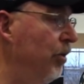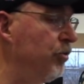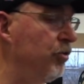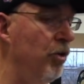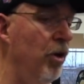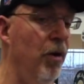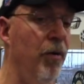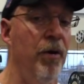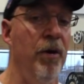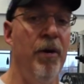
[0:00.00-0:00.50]

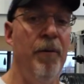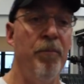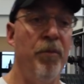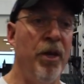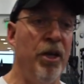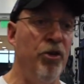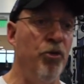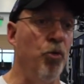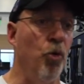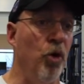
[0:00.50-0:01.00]
So
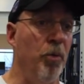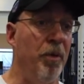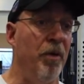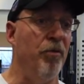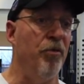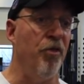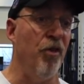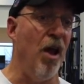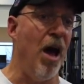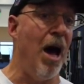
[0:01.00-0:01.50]
he's really
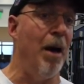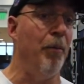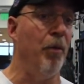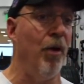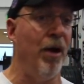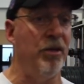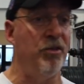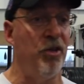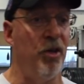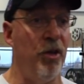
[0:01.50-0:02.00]
been
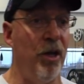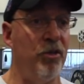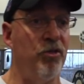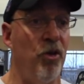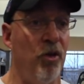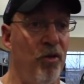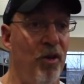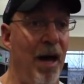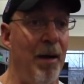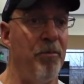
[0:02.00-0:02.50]
phenomenal. I'd say that's
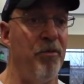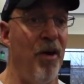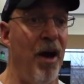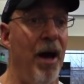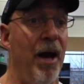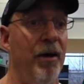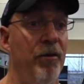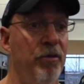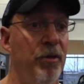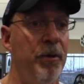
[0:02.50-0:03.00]
our top
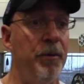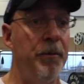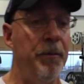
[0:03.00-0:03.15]
five.